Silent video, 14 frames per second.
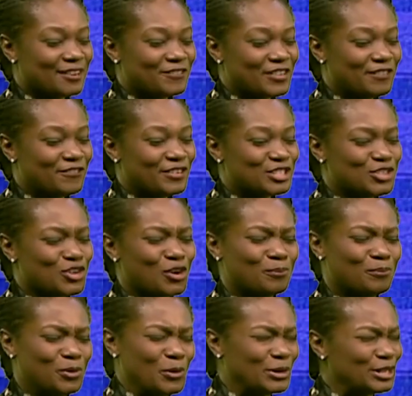of if it's not
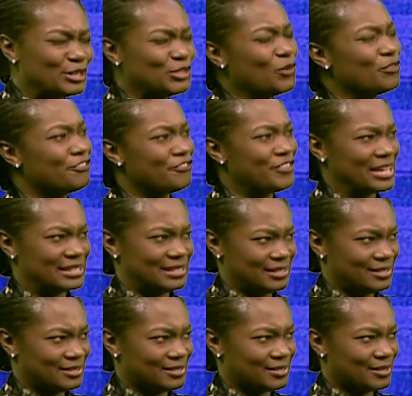broken, don't fix
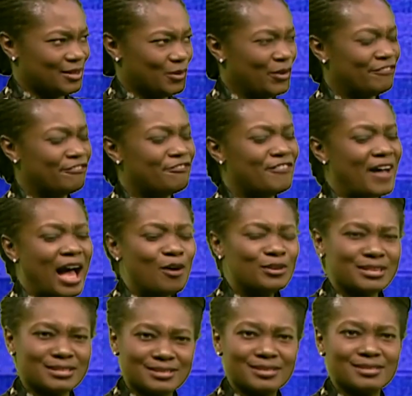it. We found
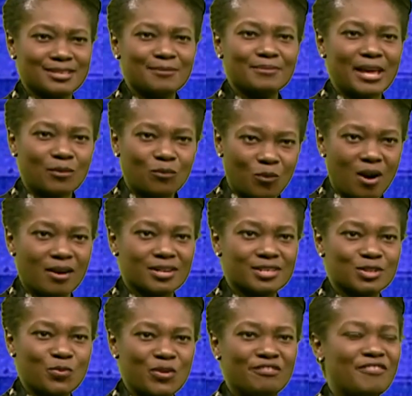a system that
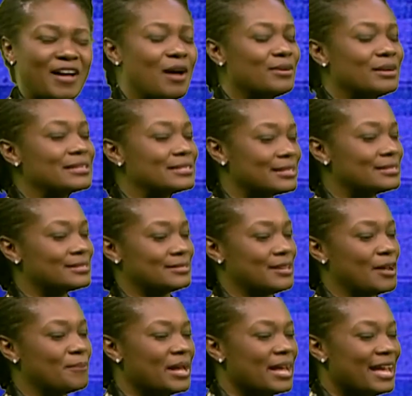works. We found a
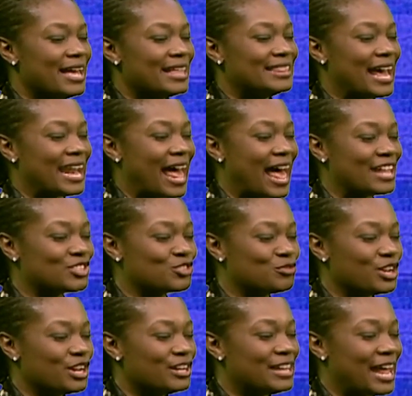system that has
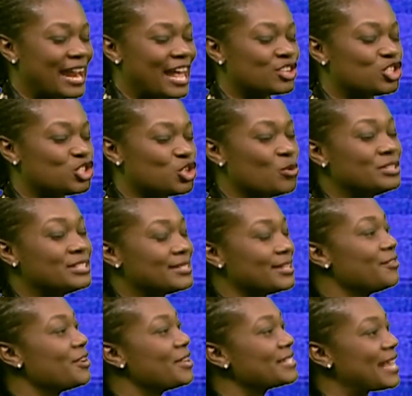shown
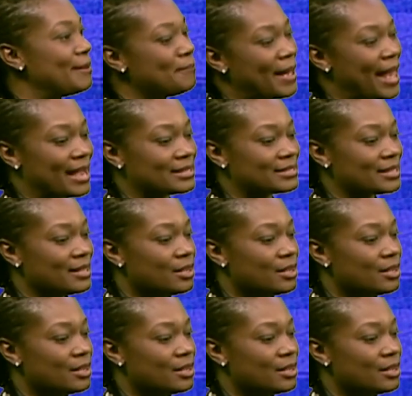serious impact.